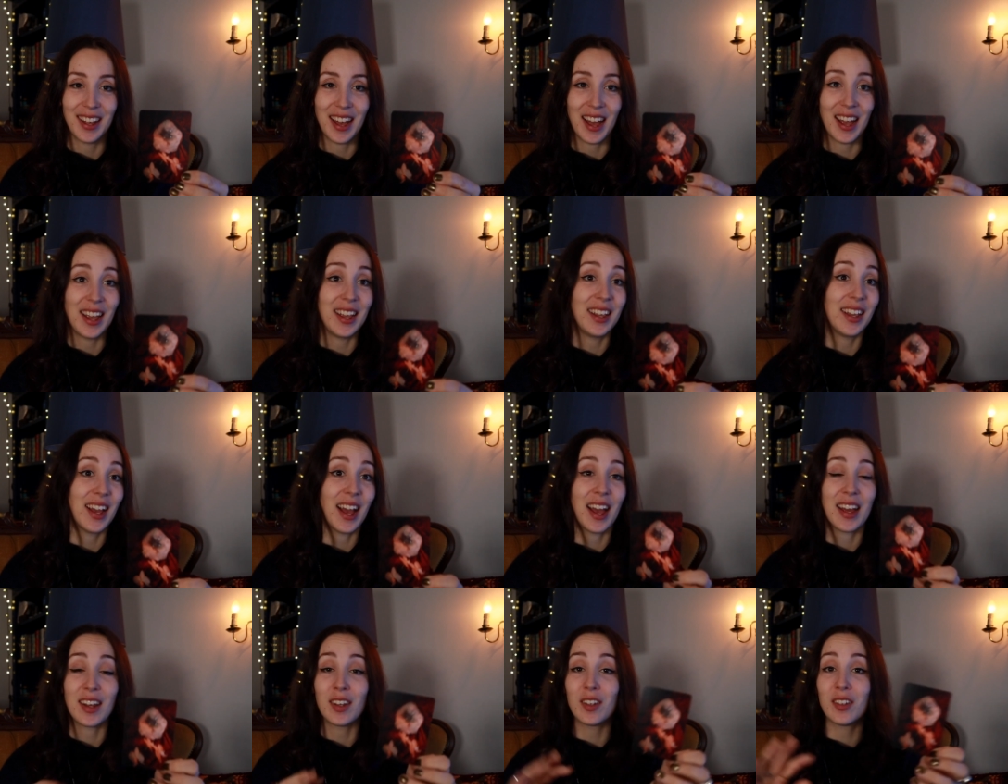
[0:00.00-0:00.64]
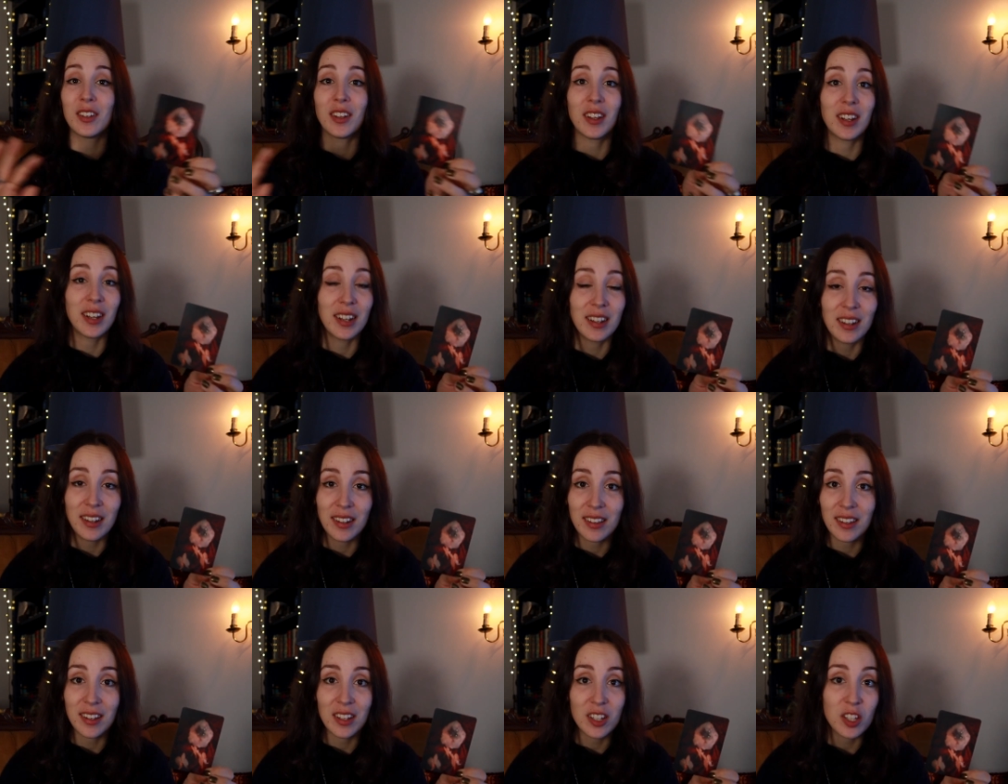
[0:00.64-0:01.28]
I hadn't done
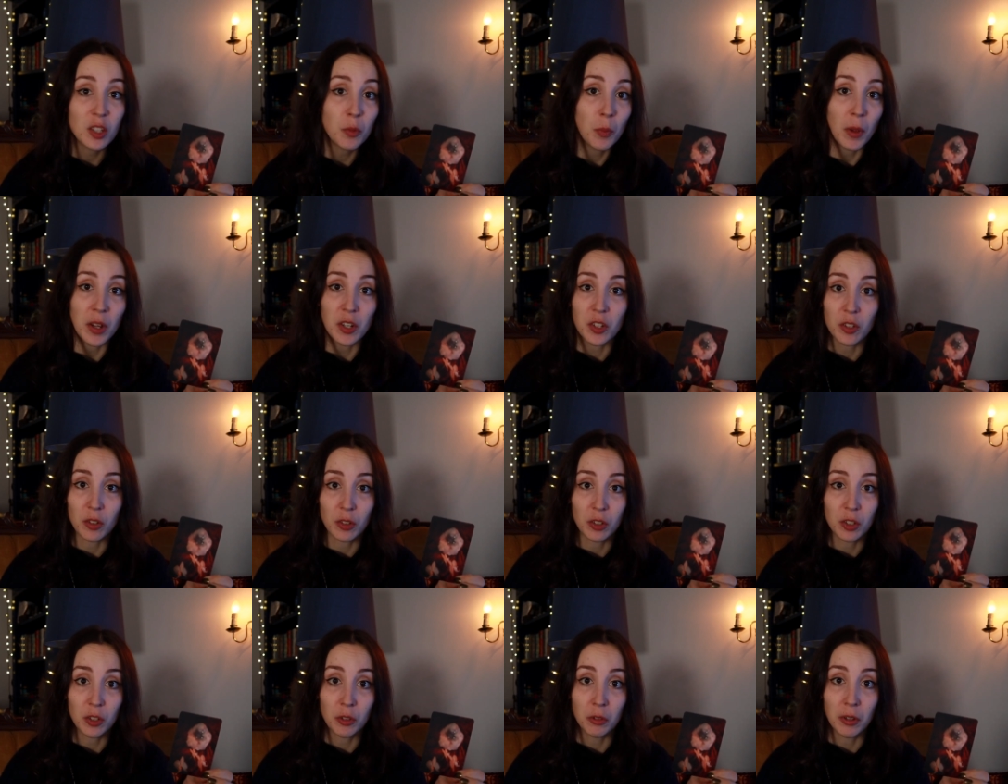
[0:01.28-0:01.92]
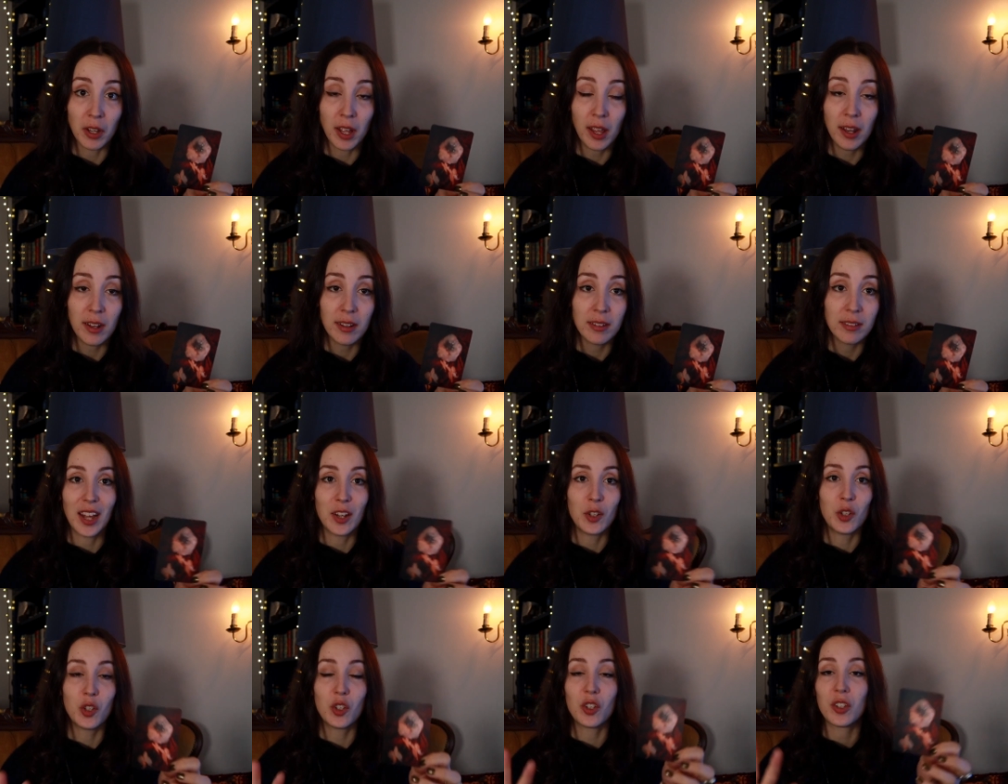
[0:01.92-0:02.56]
anything special to it,
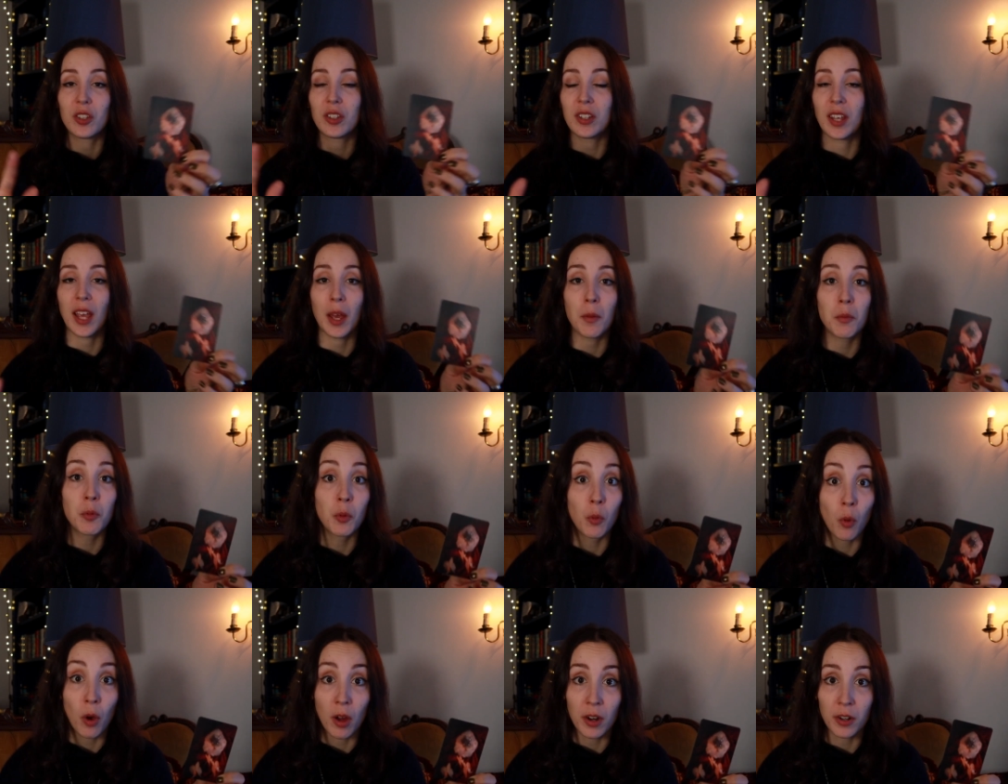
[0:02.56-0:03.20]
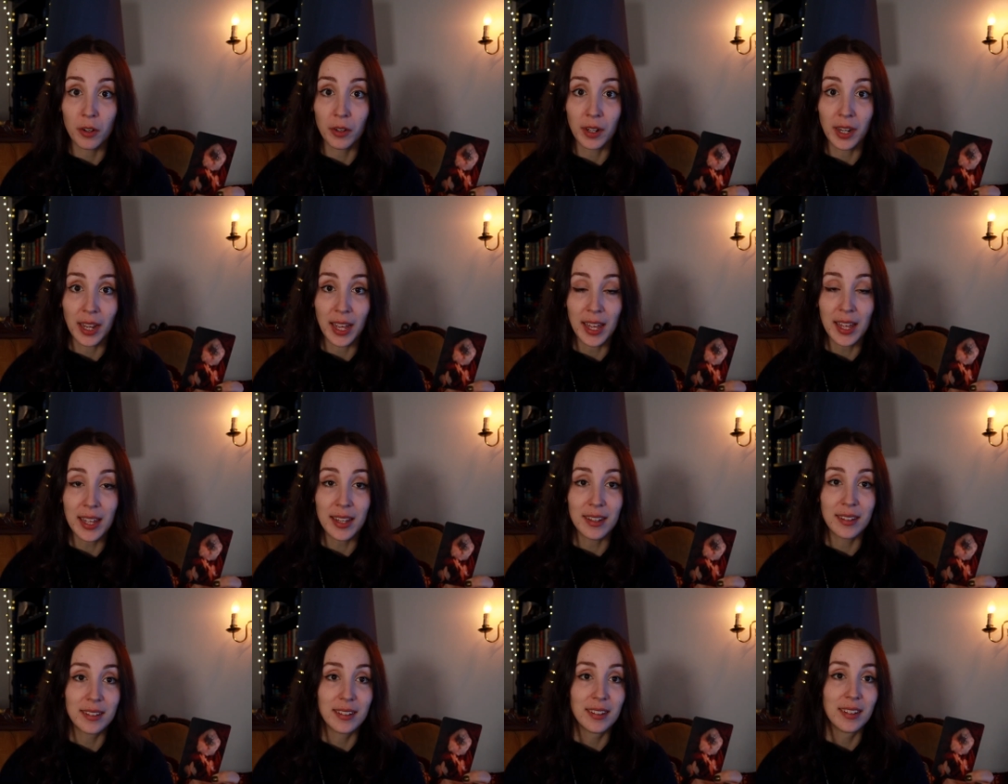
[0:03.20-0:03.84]
I just kept watering
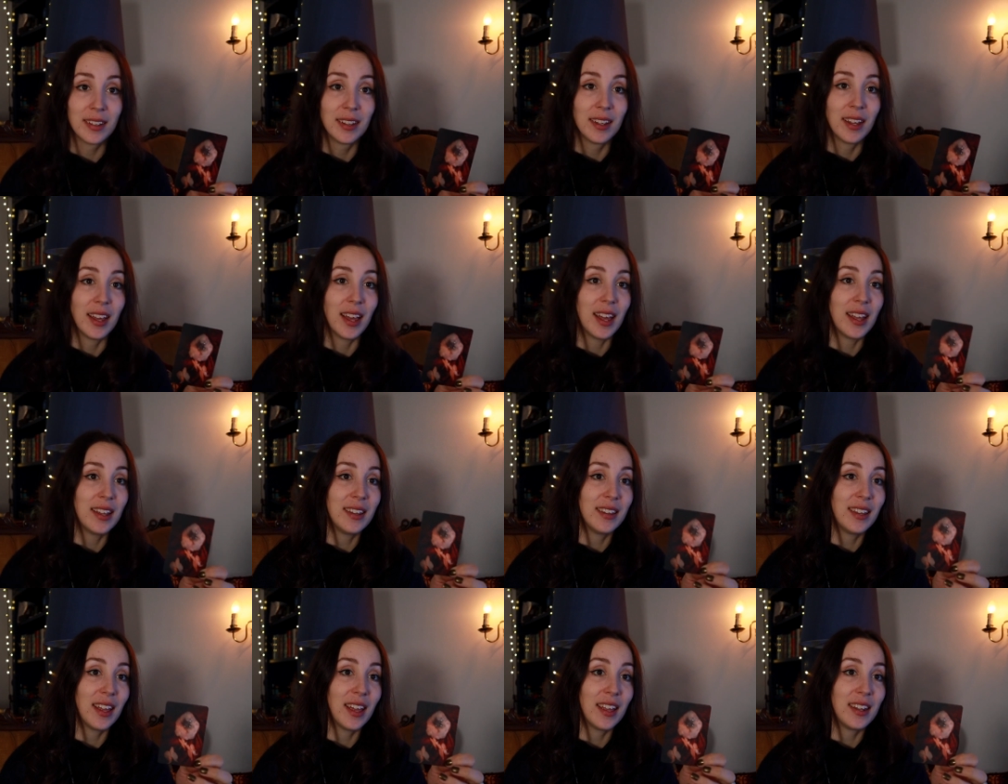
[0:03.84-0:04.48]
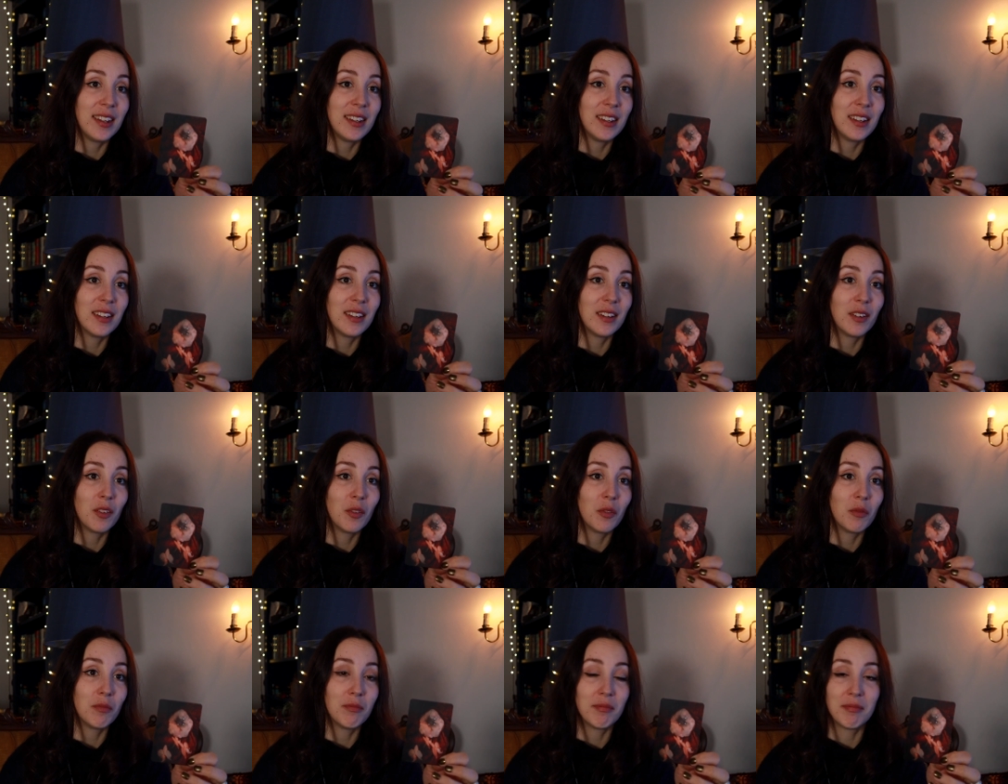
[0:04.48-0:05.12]
it. And then
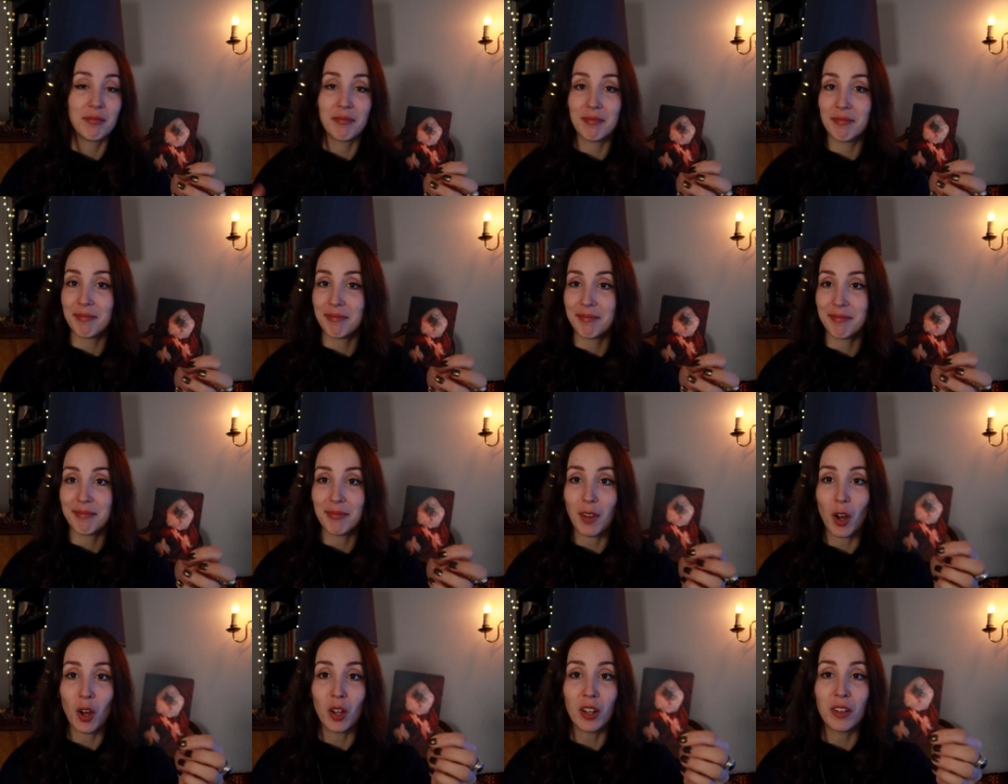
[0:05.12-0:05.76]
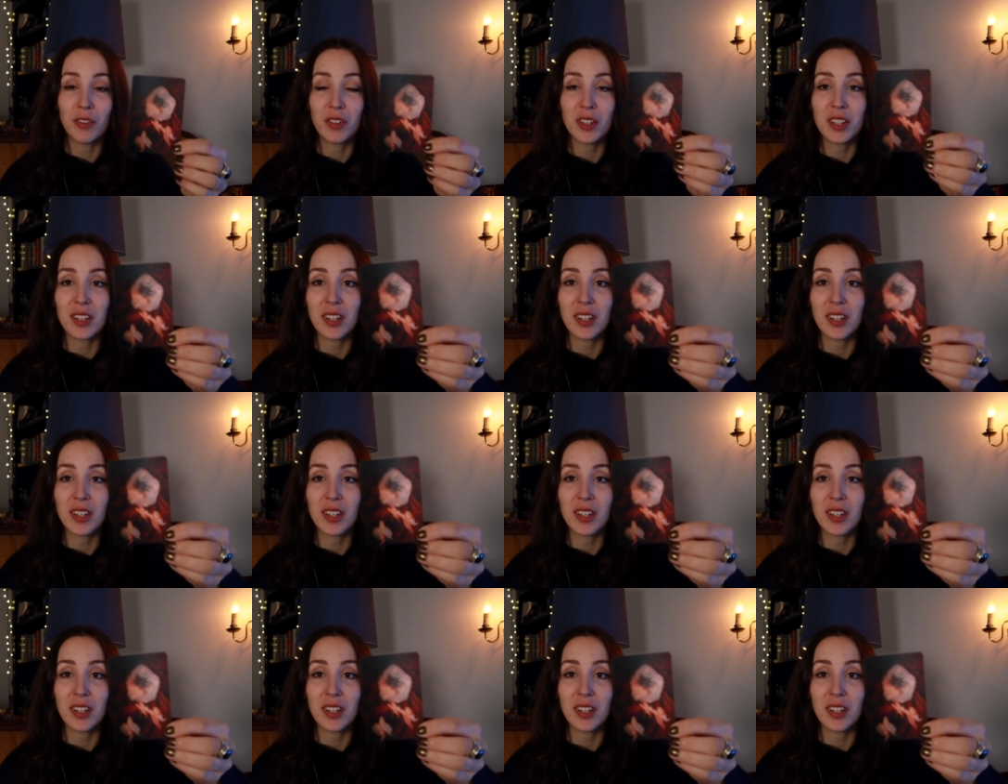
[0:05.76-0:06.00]
all of a